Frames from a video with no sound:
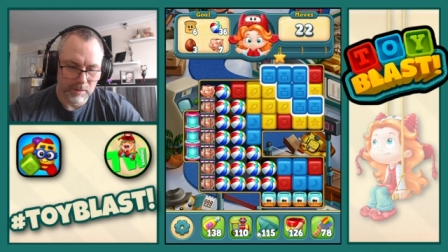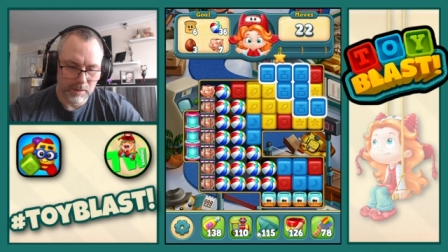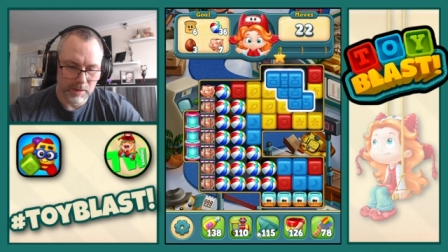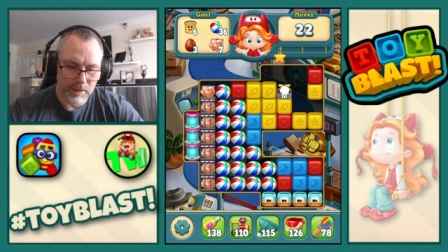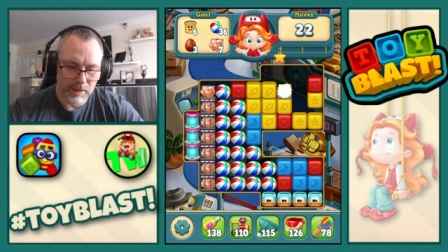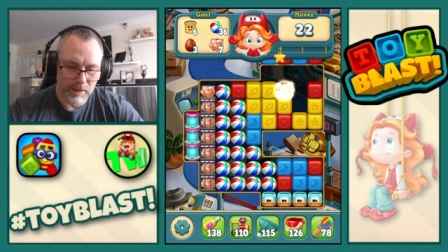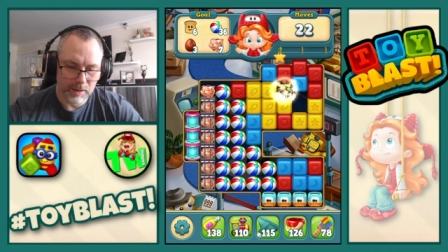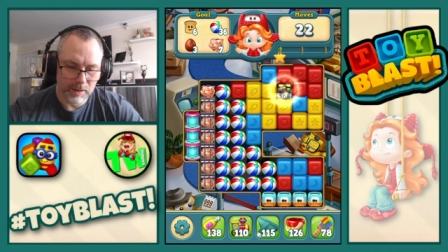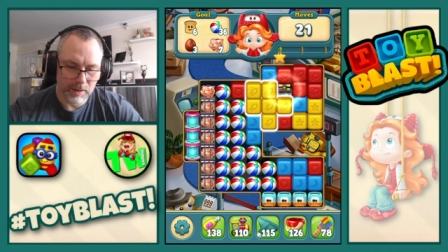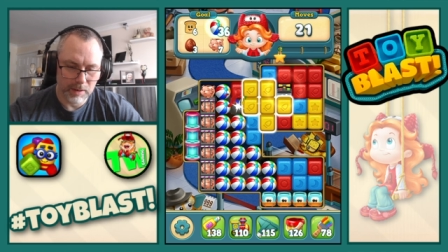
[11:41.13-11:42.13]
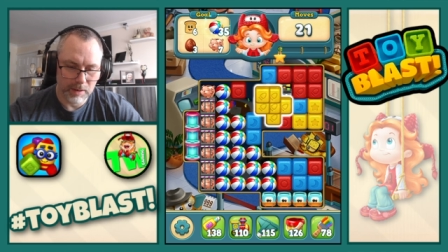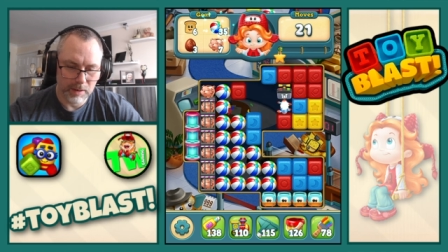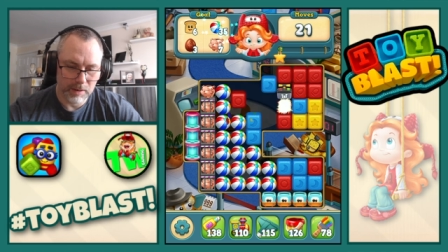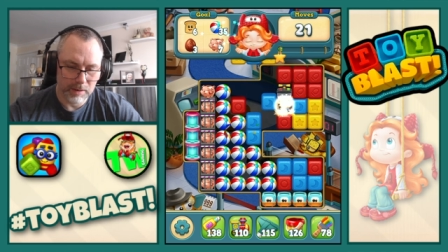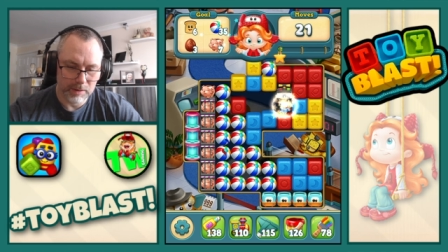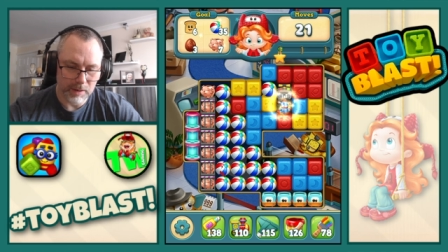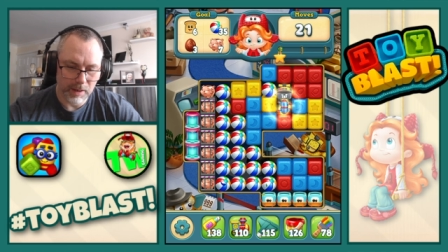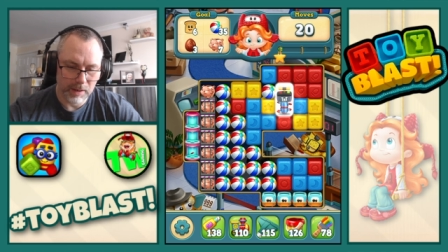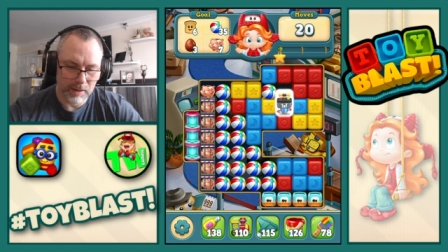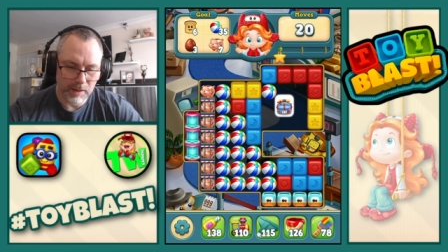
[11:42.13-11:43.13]
There is
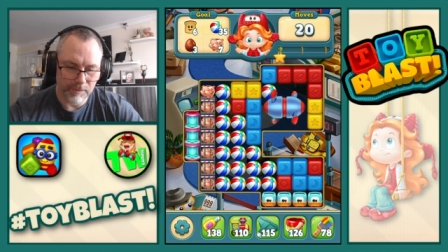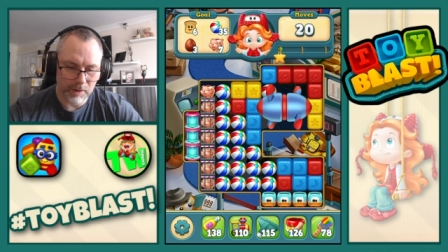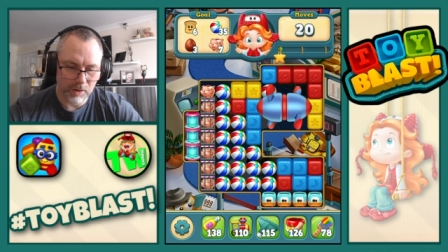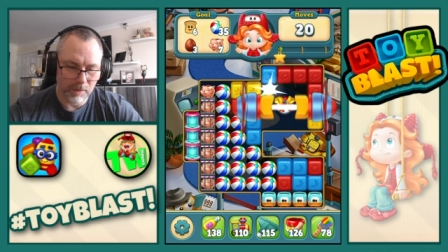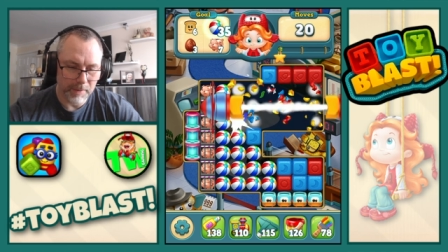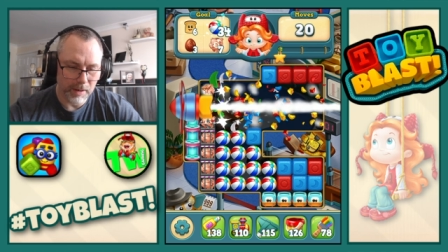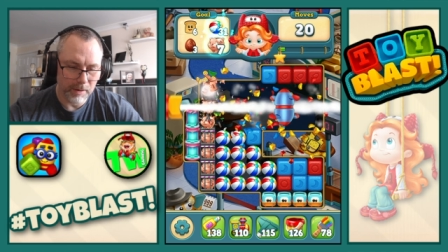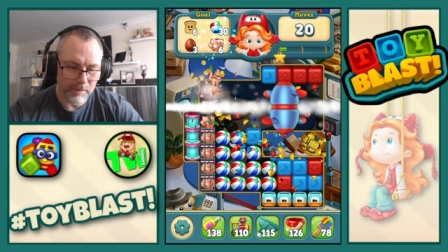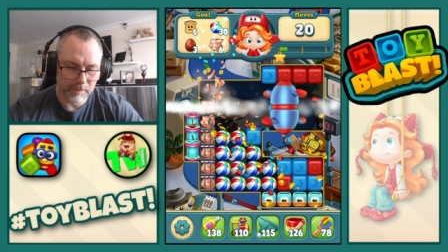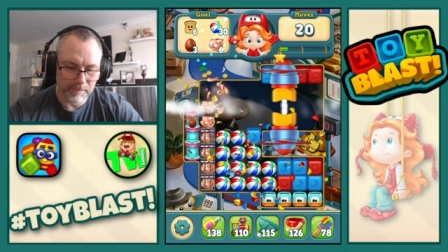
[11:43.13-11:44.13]
another combo.